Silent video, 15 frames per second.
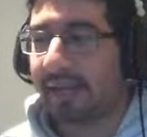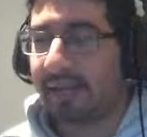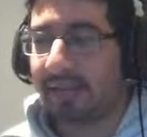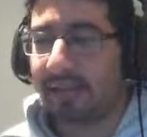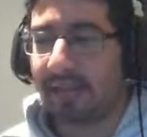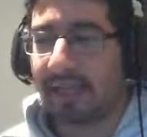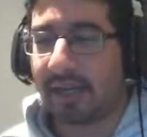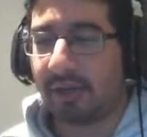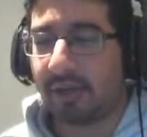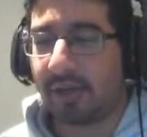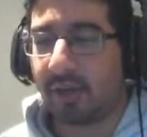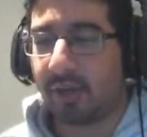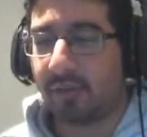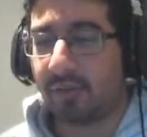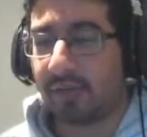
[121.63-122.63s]
get scary
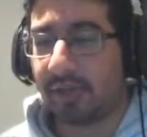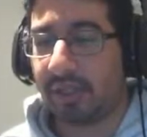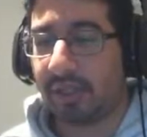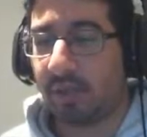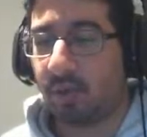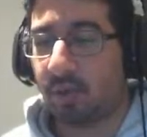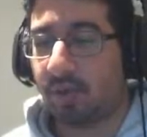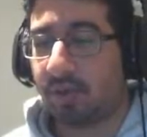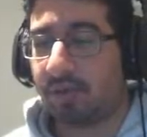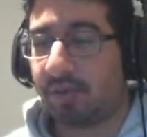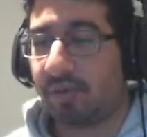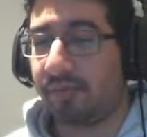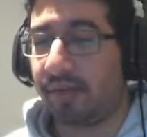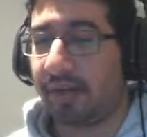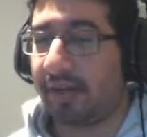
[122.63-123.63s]
over the course of
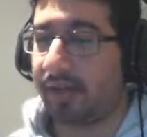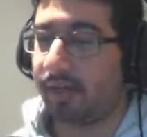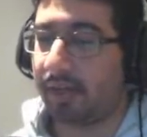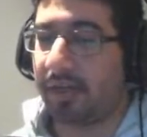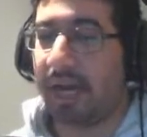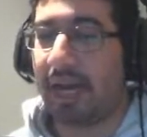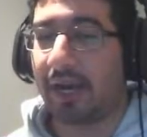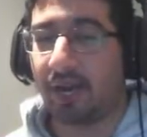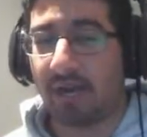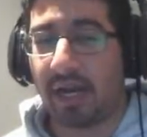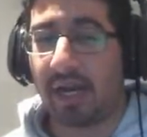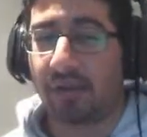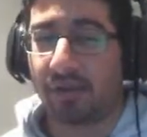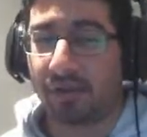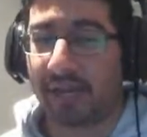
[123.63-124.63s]
the fight as you get higher and
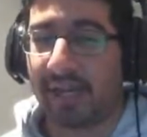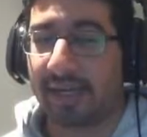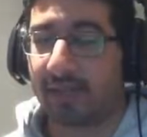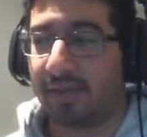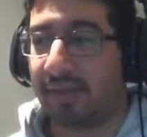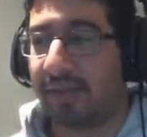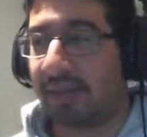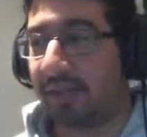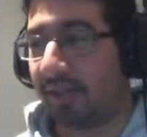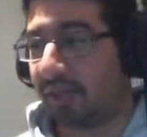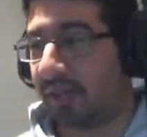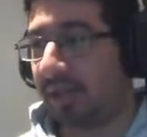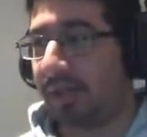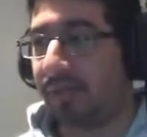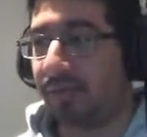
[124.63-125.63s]
higher stacks of that. Near
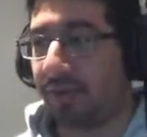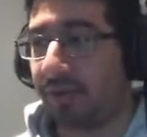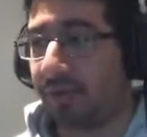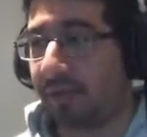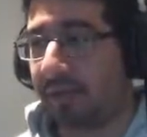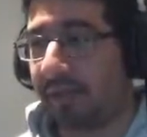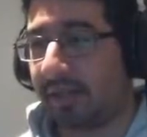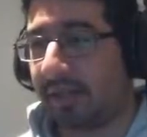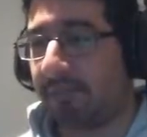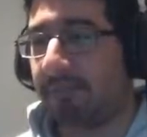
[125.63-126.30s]
the end of the fight, you're taking a